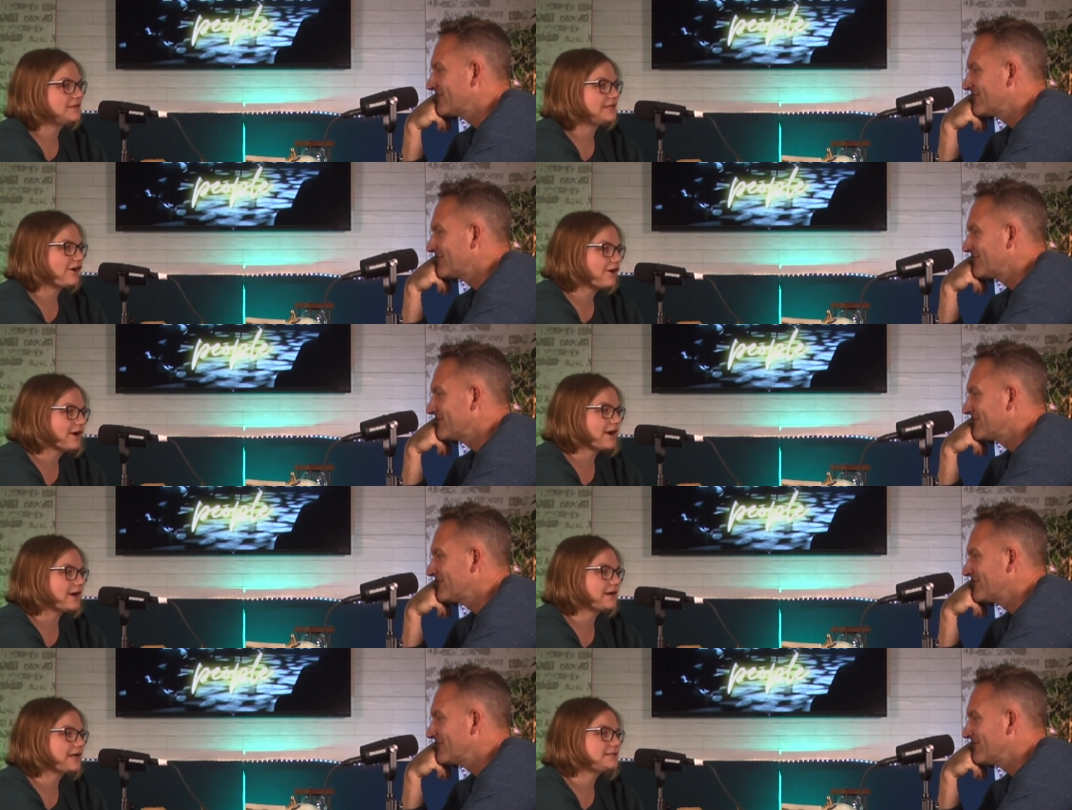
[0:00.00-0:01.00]
Speaker 1: they
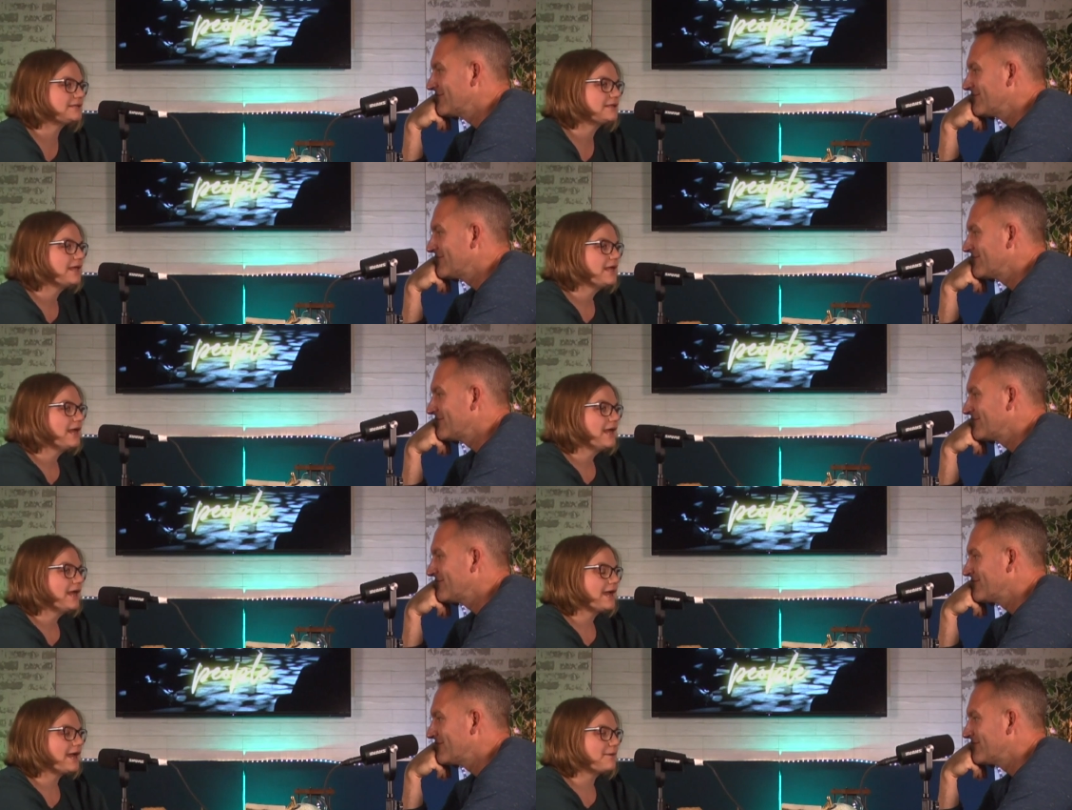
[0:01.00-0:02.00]
are. And
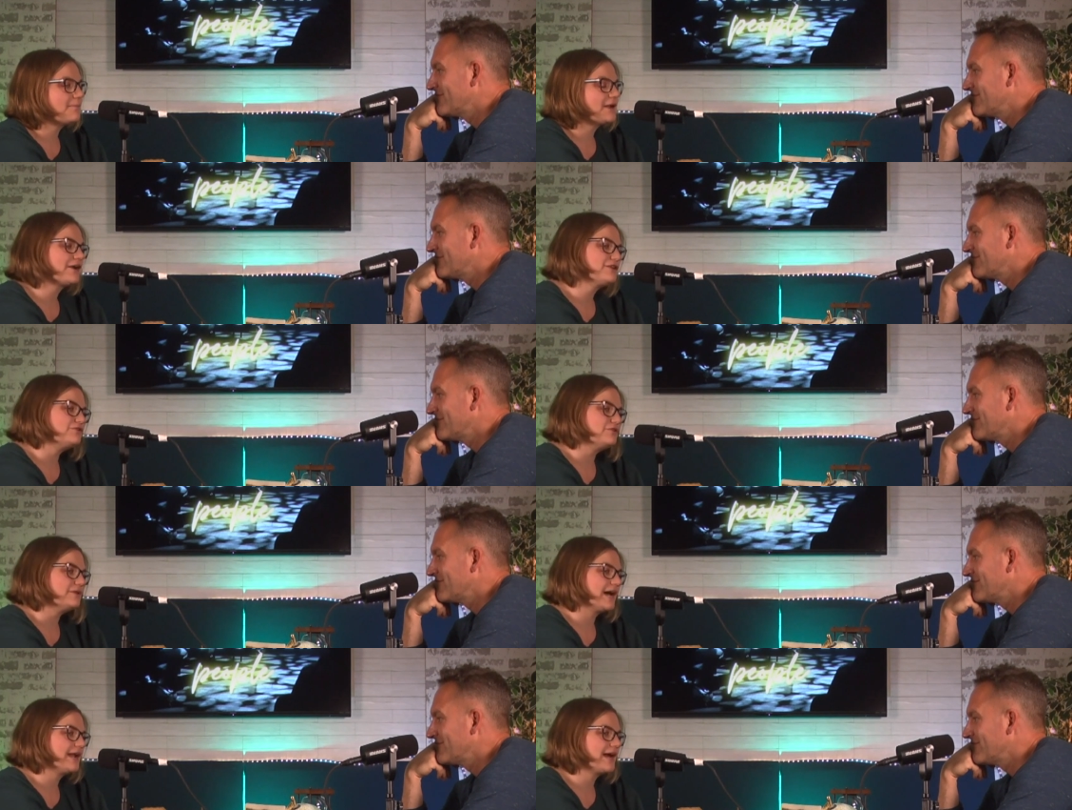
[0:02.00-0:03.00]
but how do you do
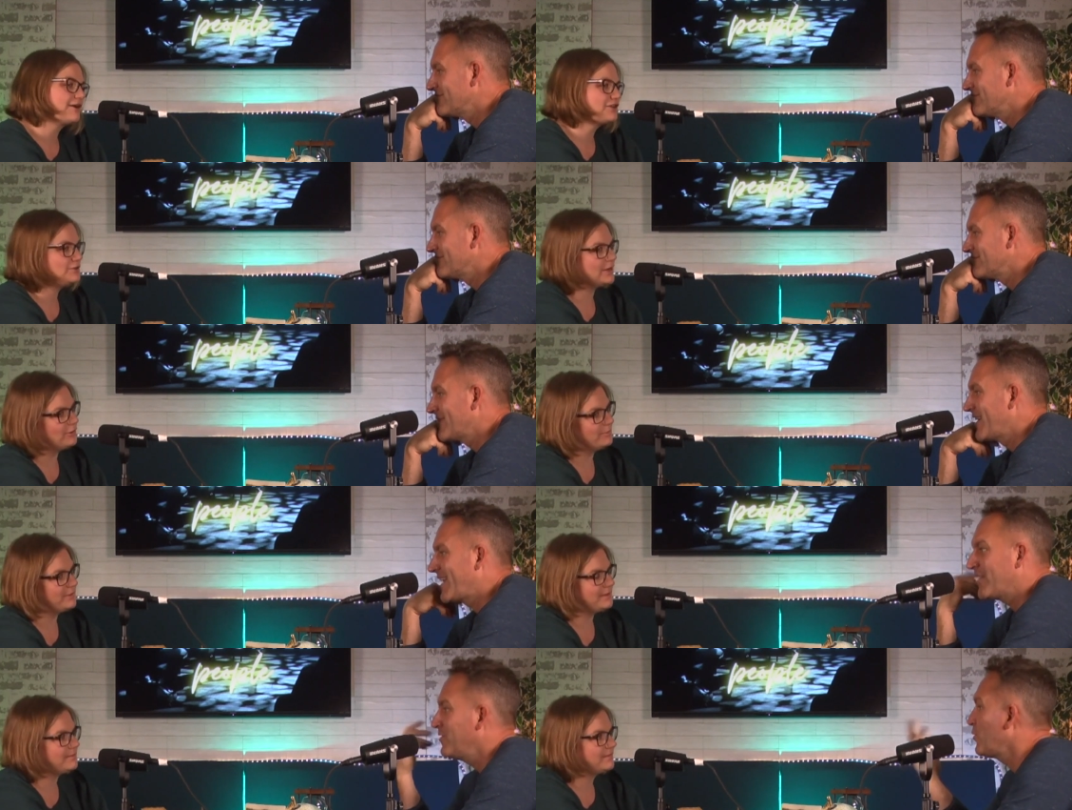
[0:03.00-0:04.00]
that? How do you help?
Speaker 2: And them?
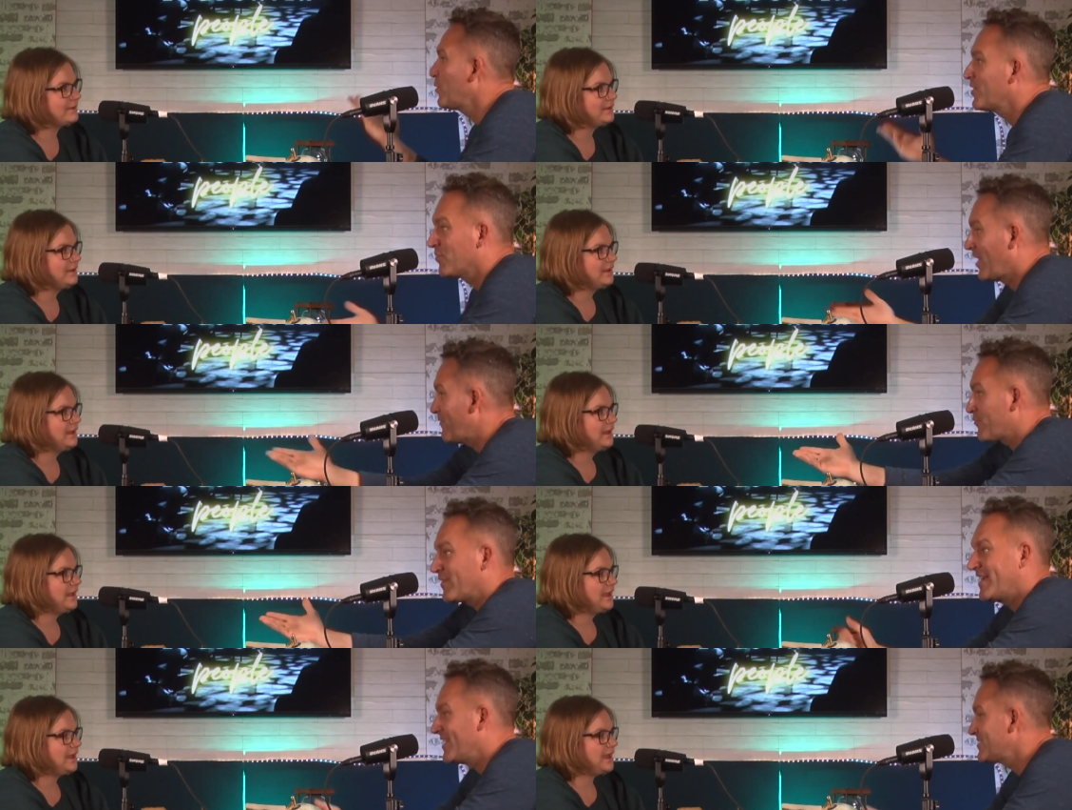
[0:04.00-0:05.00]
how do you do it when you're like three
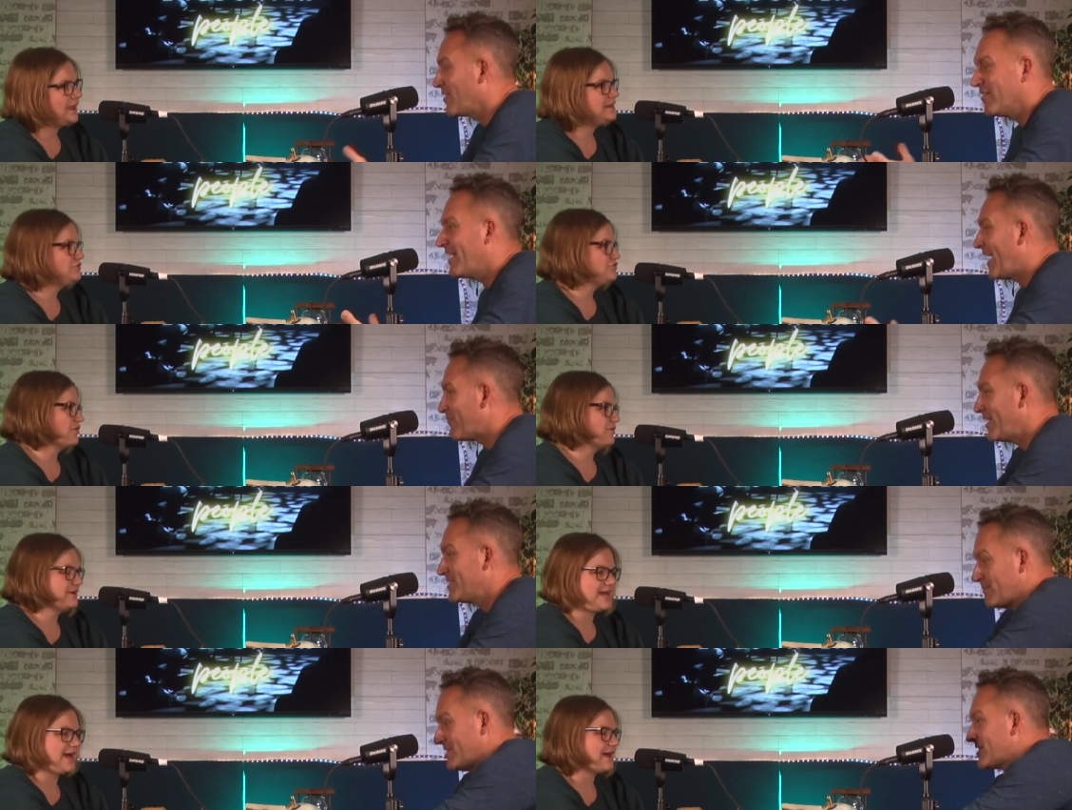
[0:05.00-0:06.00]
kids? All that, right?
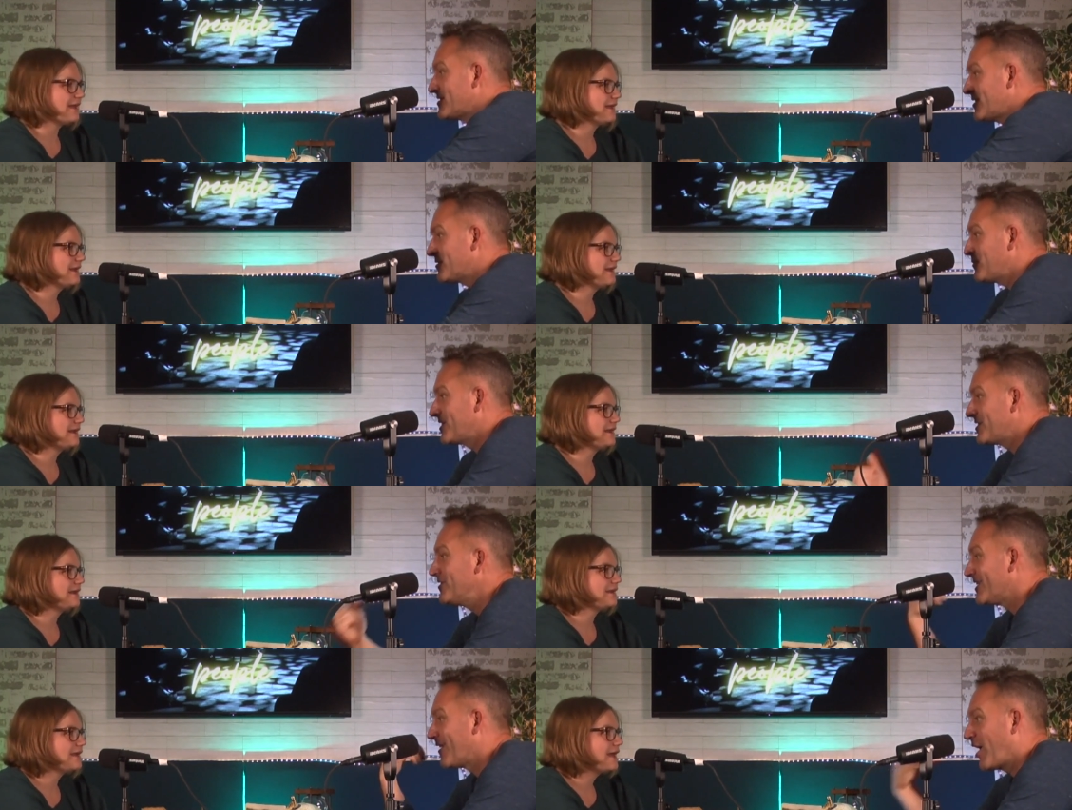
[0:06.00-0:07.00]
Somebody yeah. says, "Here's a way to do
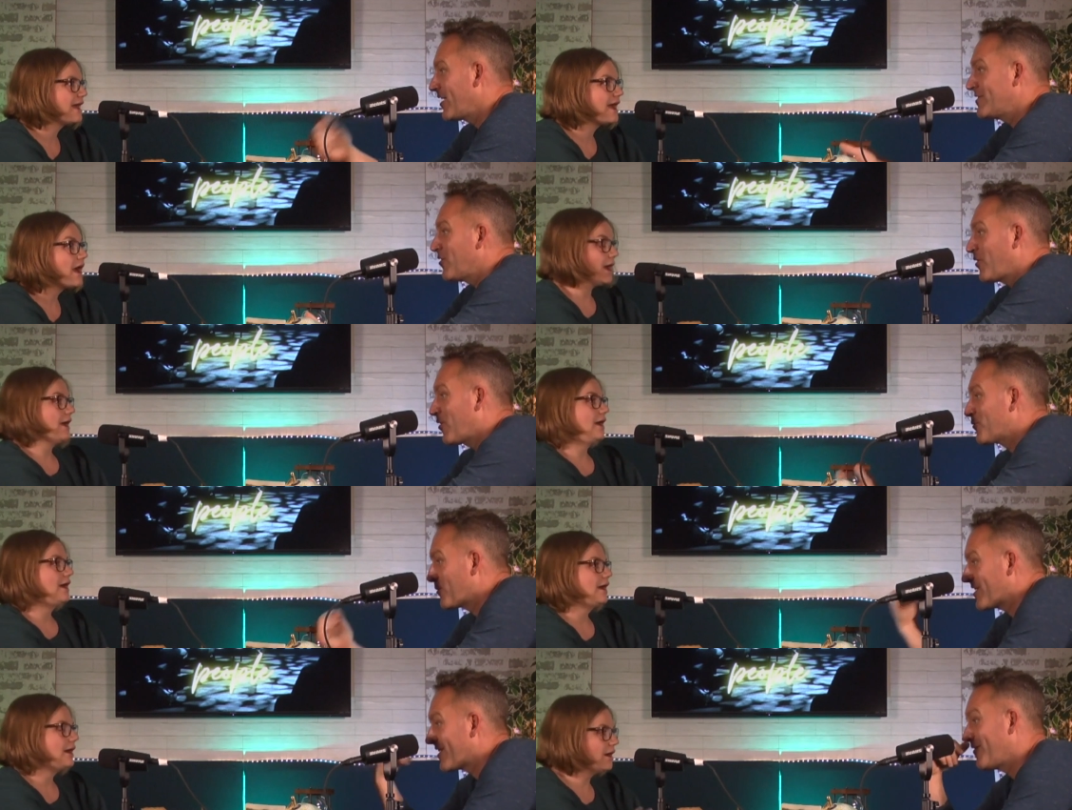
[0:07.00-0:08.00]
it." I did all the hard
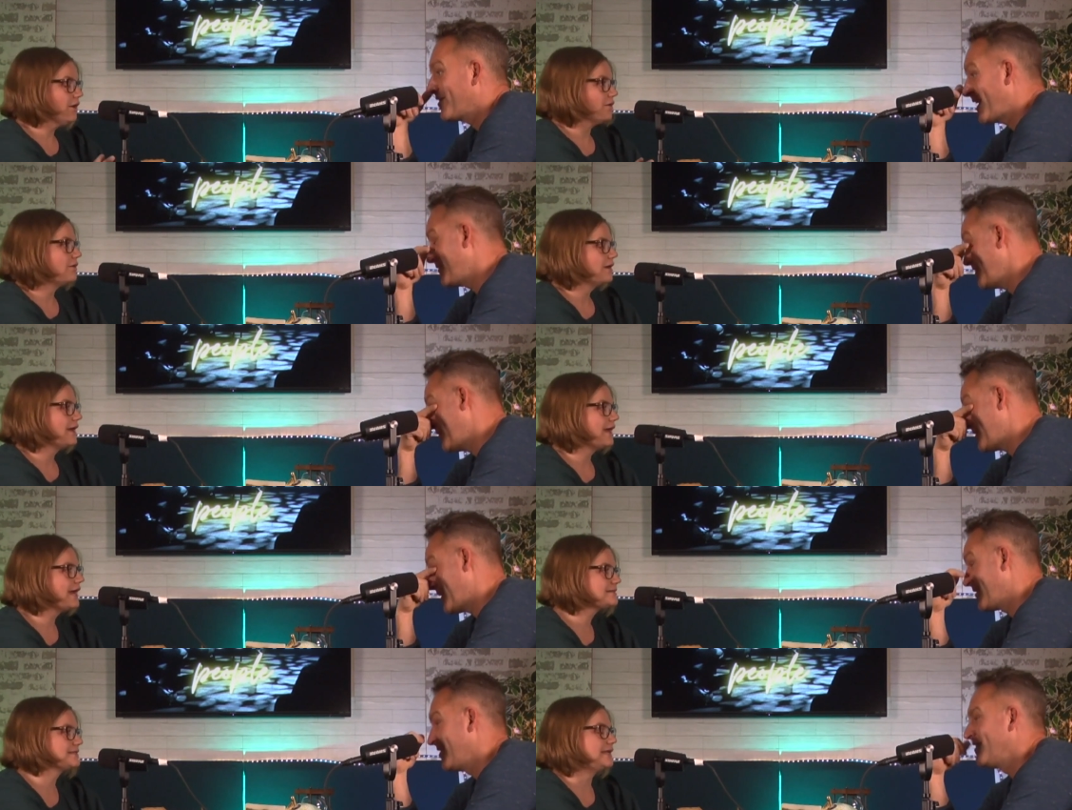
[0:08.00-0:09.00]
work, all the heavy lifting.
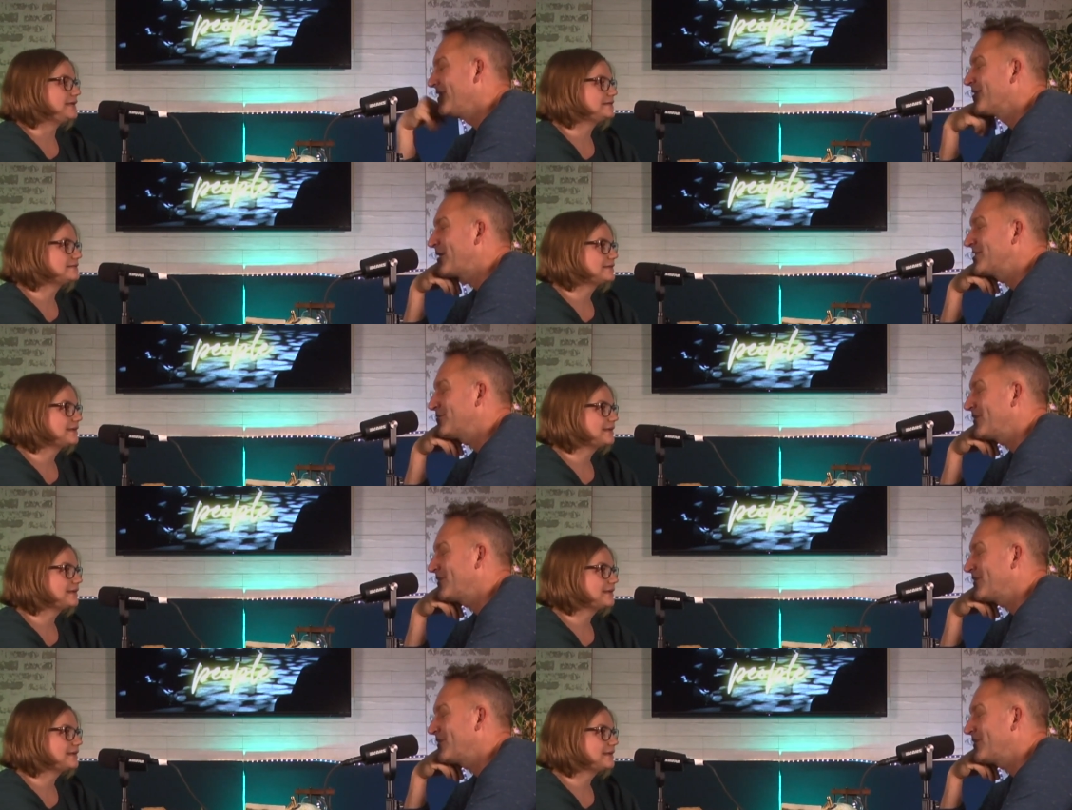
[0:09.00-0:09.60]
Excellent. Make some